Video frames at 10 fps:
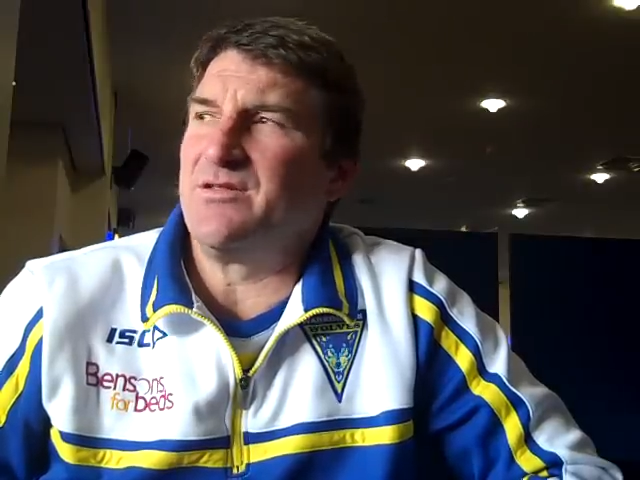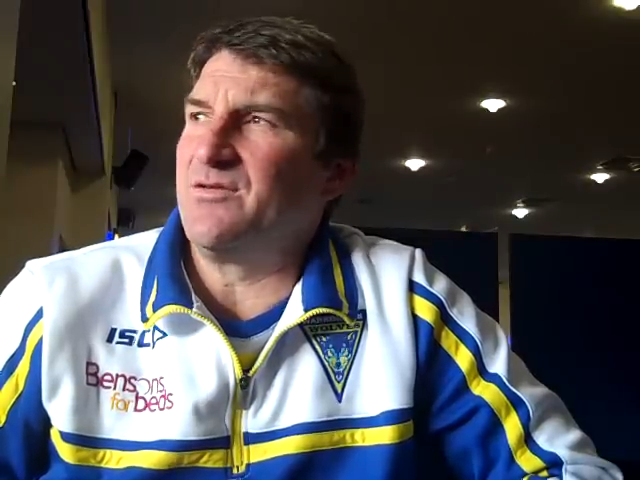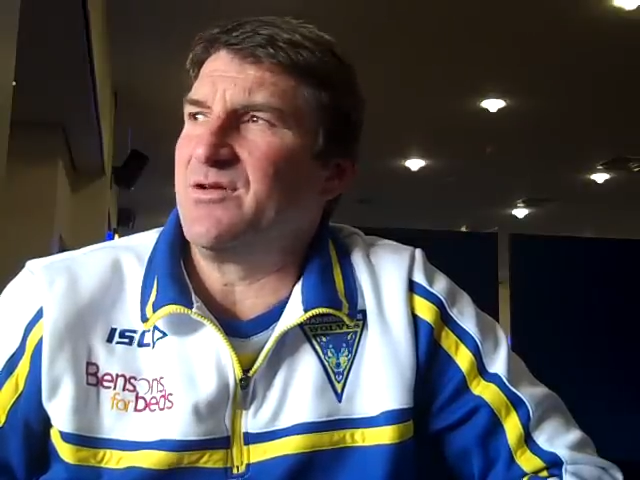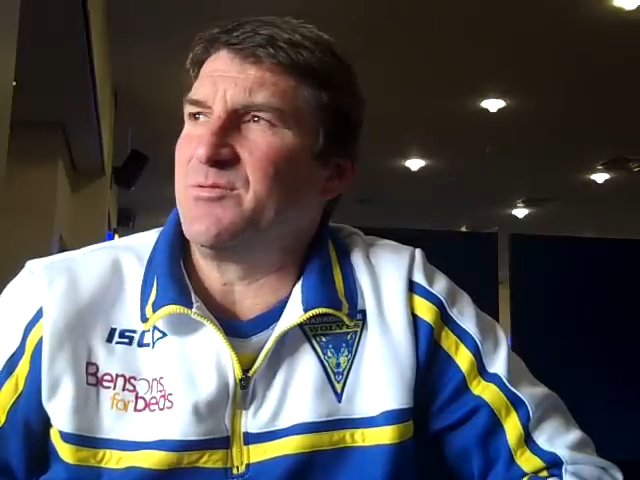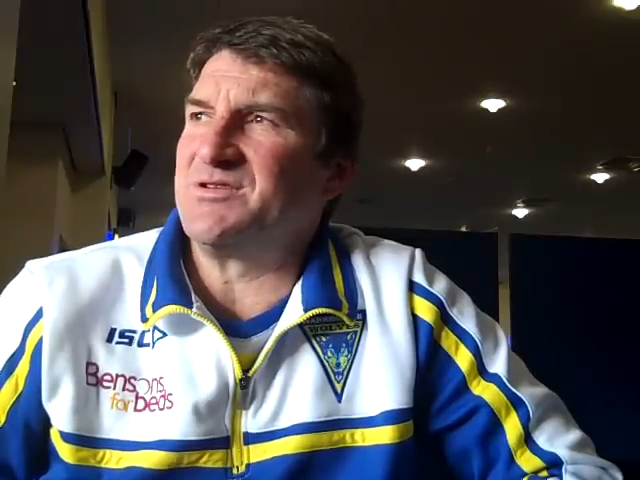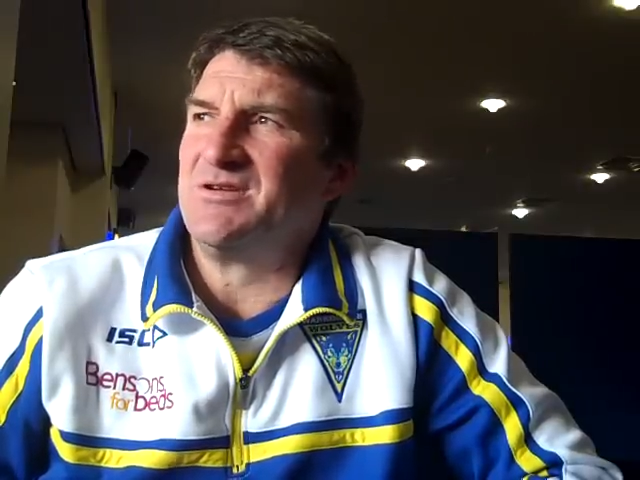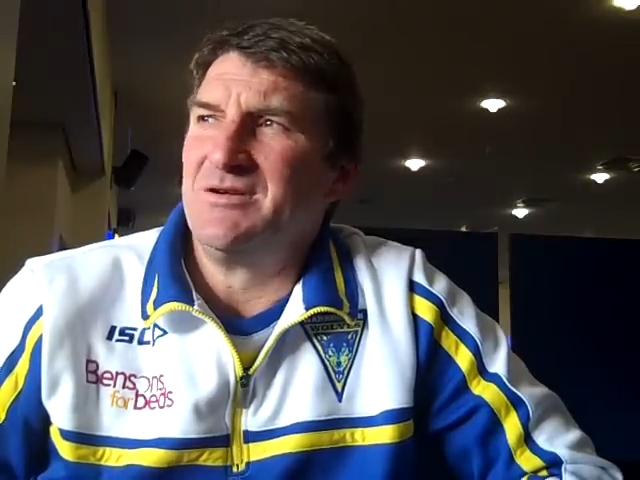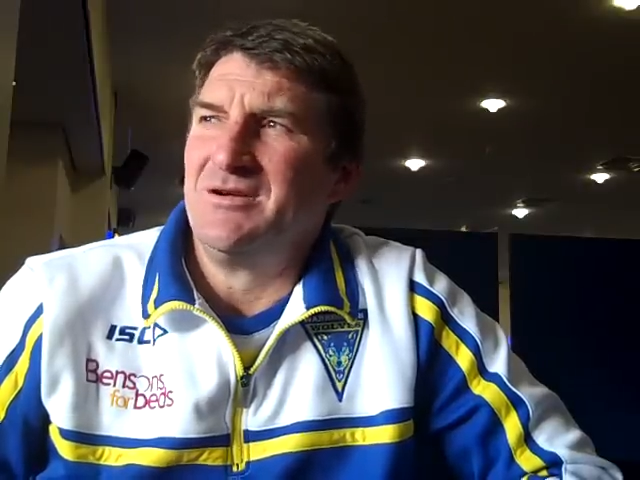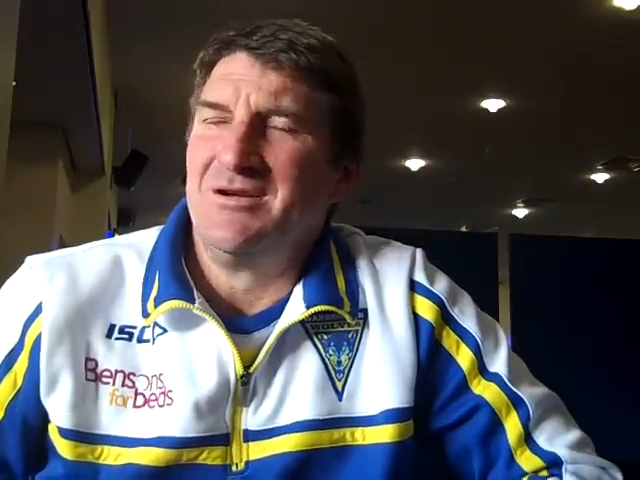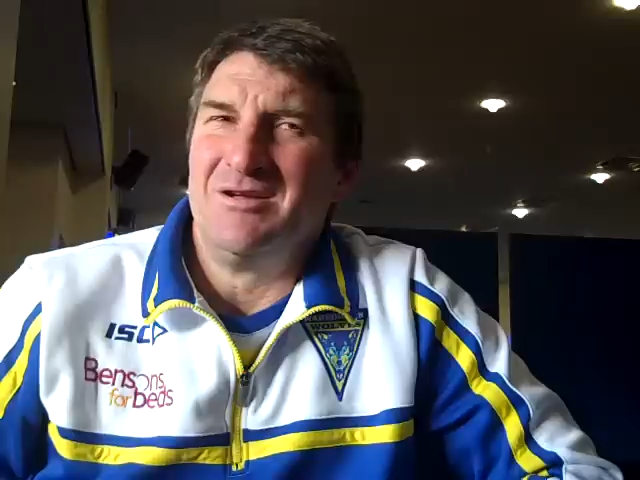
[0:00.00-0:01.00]
I thought he was,
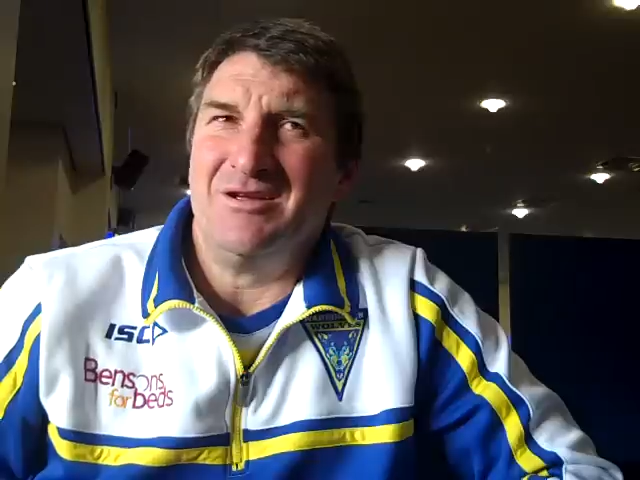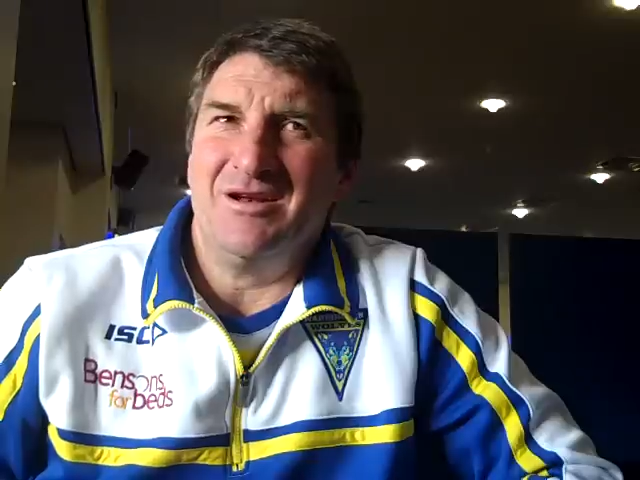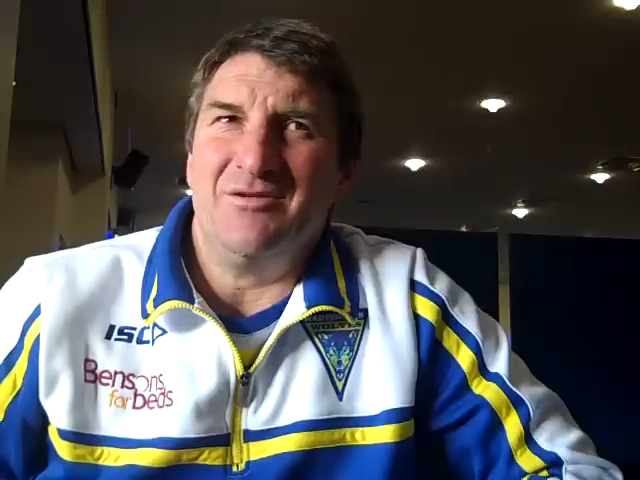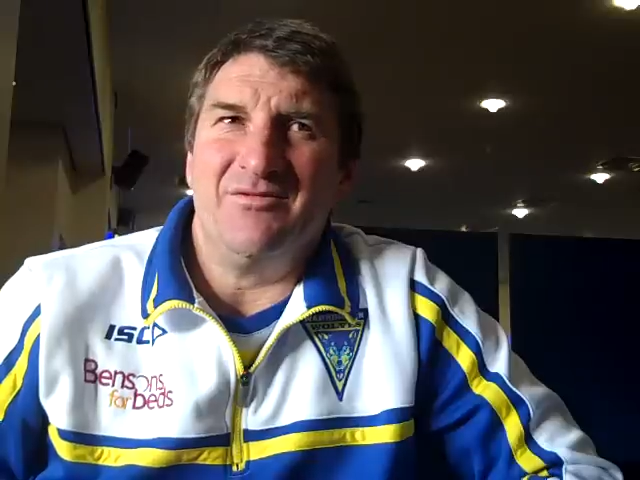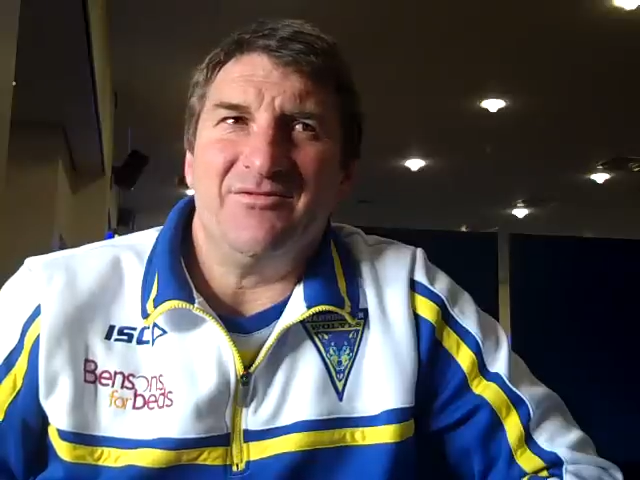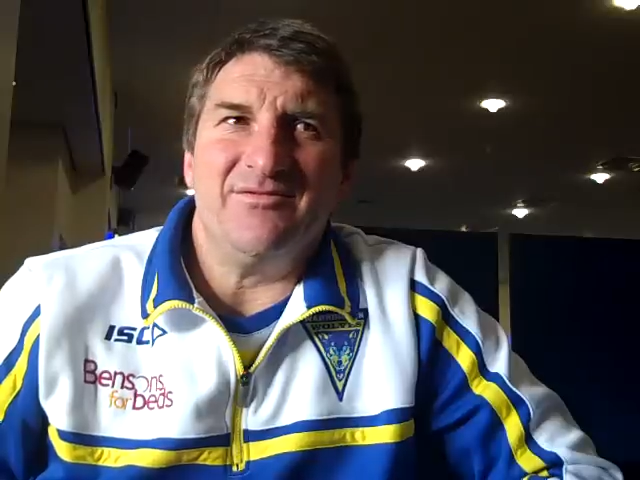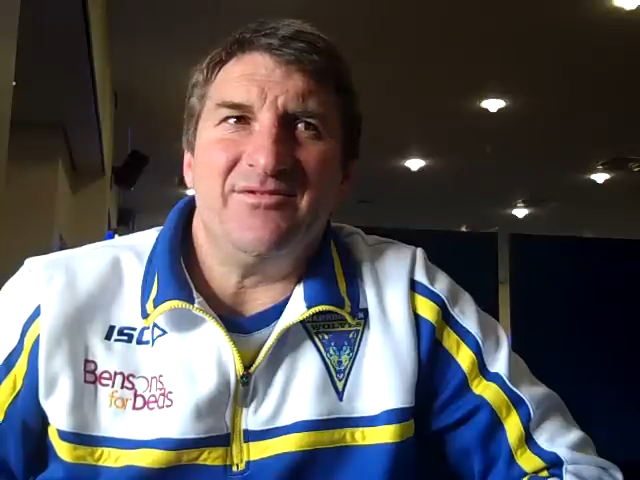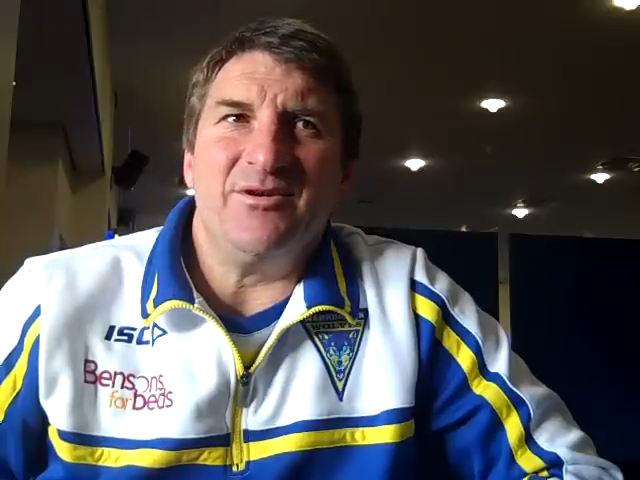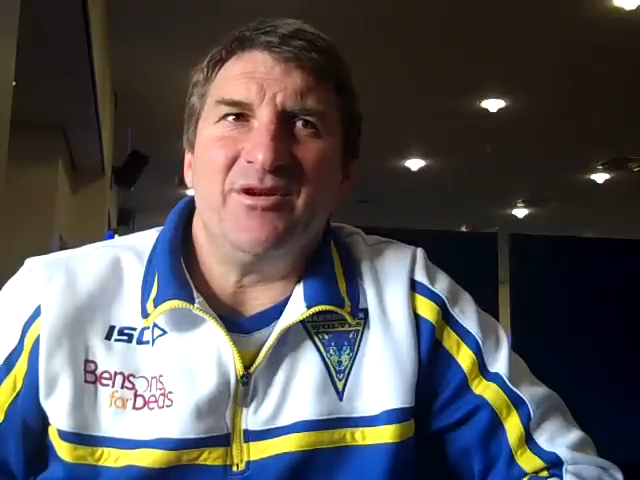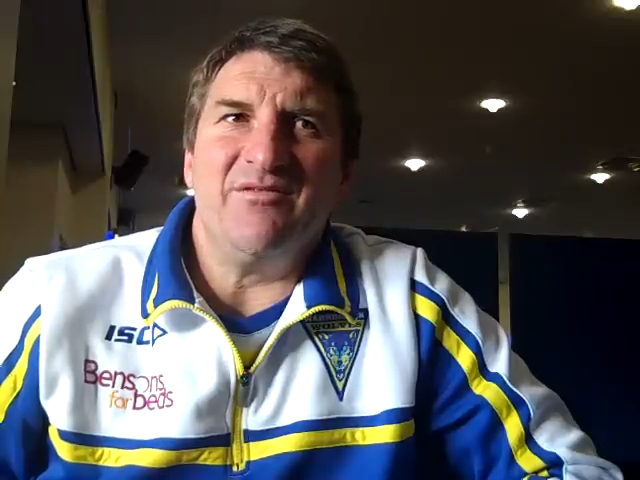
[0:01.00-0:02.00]
you know,
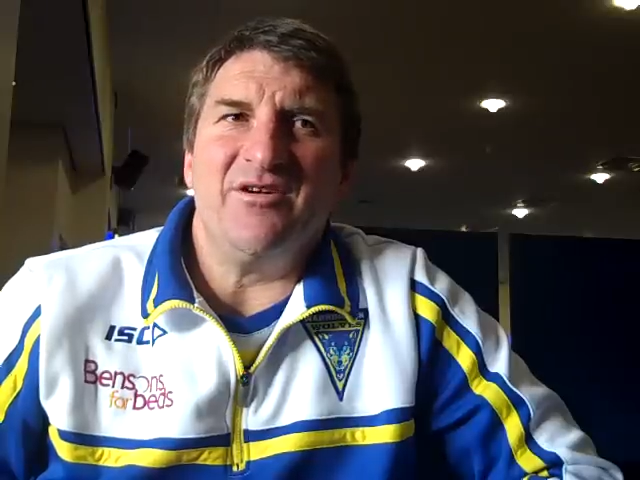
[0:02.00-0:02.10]
very,